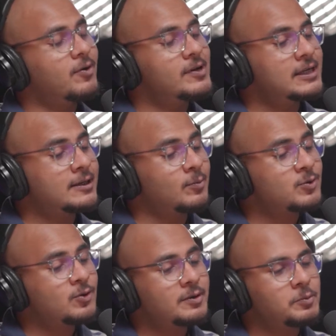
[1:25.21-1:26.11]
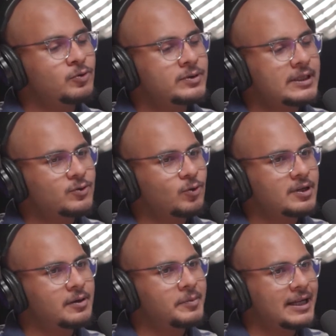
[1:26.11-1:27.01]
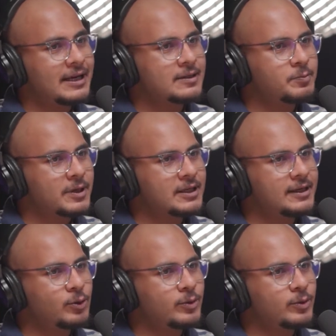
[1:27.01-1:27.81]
but when it comes to him using social media, especially